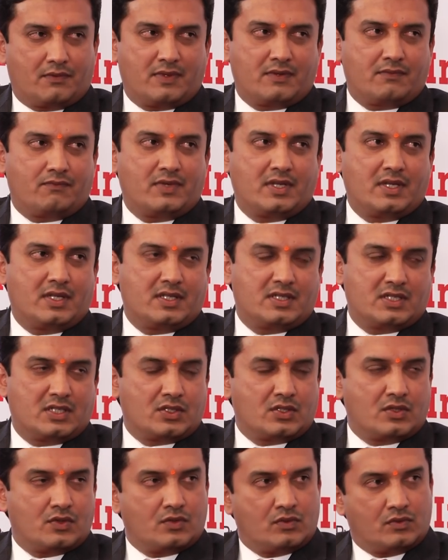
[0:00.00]
we how do you
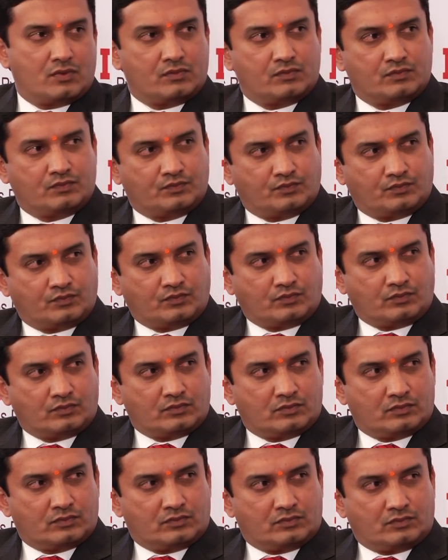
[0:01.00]
shortlist the key people in
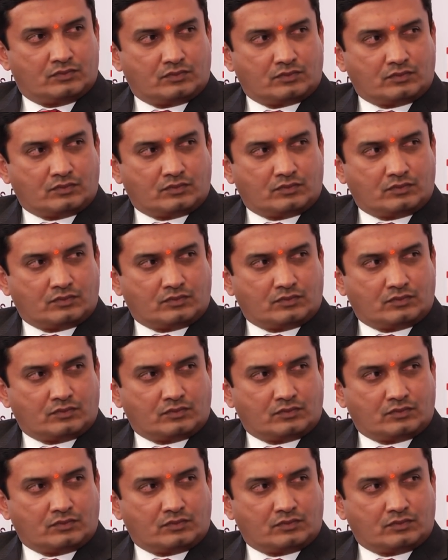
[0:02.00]
your team?